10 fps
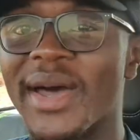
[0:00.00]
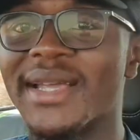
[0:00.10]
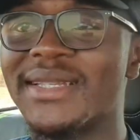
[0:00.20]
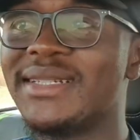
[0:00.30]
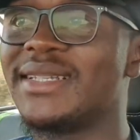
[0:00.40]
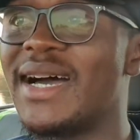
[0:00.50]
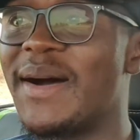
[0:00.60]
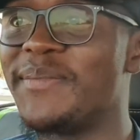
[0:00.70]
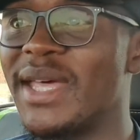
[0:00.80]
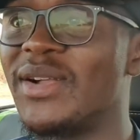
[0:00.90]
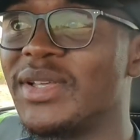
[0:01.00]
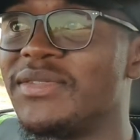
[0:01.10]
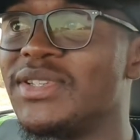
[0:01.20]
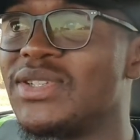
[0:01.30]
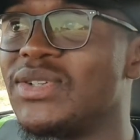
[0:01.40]
ride. That I'll
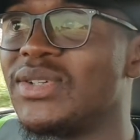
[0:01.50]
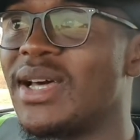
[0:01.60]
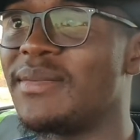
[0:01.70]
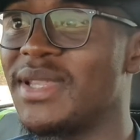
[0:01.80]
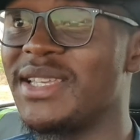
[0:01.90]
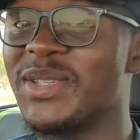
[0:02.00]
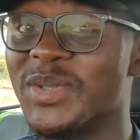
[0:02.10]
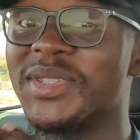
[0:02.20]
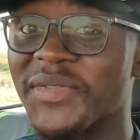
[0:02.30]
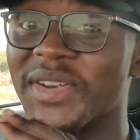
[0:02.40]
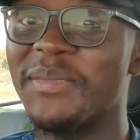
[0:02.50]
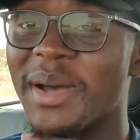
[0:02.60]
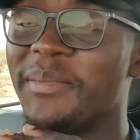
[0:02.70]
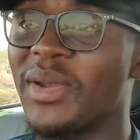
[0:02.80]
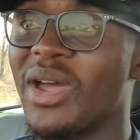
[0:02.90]
give it to you. The ISUZU is a very
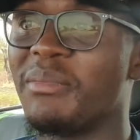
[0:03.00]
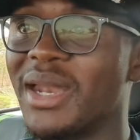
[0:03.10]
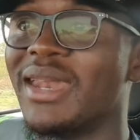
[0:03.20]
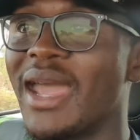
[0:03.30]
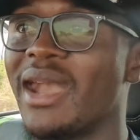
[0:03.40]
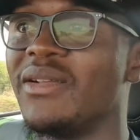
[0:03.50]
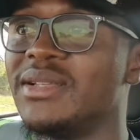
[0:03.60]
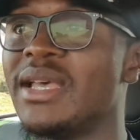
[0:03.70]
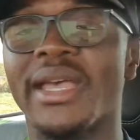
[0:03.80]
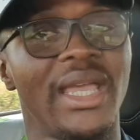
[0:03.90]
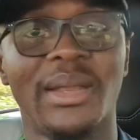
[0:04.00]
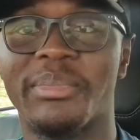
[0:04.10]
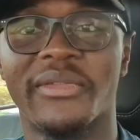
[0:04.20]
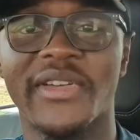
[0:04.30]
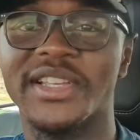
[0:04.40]
bumpy ride, but it handles
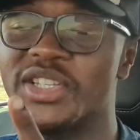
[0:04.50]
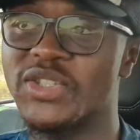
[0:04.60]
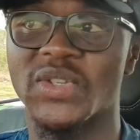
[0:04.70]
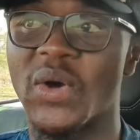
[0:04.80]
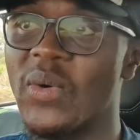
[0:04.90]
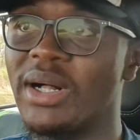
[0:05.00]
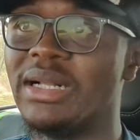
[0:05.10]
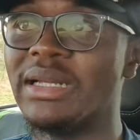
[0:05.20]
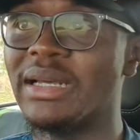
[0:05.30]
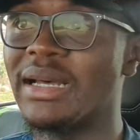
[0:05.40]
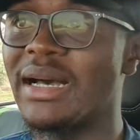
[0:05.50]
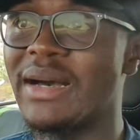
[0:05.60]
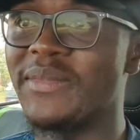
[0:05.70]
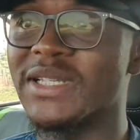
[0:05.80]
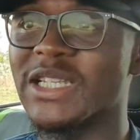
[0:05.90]
imperfections so well.
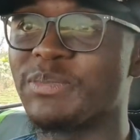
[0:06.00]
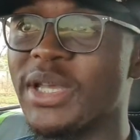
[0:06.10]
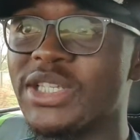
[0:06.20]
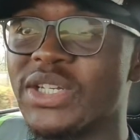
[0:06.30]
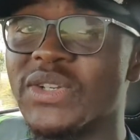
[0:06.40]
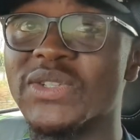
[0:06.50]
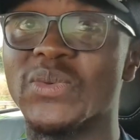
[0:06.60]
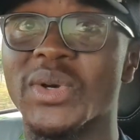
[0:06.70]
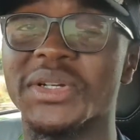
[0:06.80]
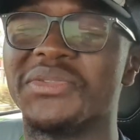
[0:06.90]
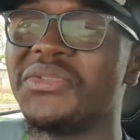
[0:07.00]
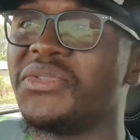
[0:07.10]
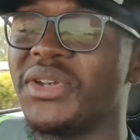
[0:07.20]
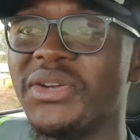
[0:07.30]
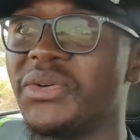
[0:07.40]
The suspension has worked
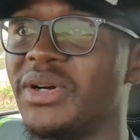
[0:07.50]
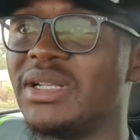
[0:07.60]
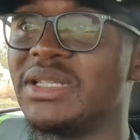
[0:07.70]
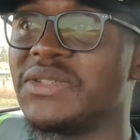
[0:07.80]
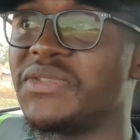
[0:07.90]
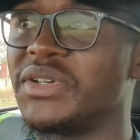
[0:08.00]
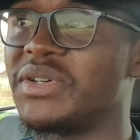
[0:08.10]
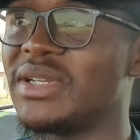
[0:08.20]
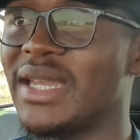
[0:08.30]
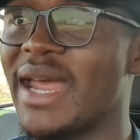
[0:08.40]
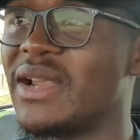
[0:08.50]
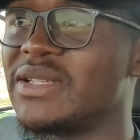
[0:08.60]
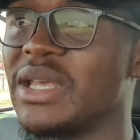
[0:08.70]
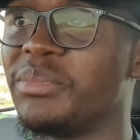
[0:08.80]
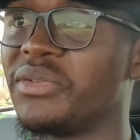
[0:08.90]
very well in this vehicle. It
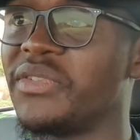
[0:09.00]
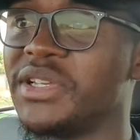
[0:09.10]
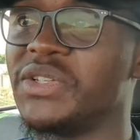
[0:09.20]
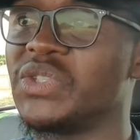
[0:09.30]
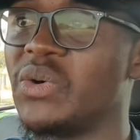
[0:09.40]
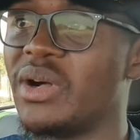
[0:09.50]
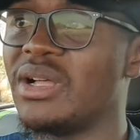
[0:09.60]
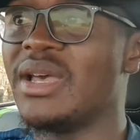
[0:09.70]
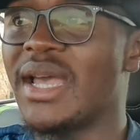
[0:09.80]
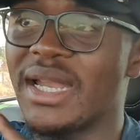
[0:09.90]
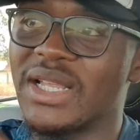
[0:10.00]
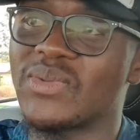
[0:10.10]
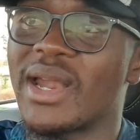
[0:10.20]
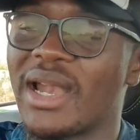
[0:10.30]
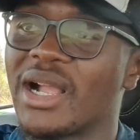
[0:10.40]
handles the imperfections so well, and
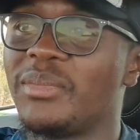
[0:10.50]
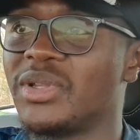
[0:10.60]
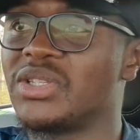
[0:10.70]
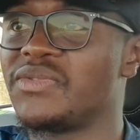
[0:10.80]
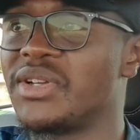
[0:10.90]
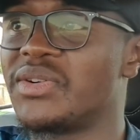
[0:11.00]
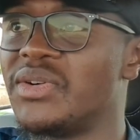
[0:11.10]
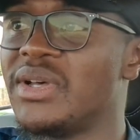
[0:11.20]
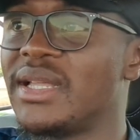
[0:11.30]
that's what I like about this vehicle,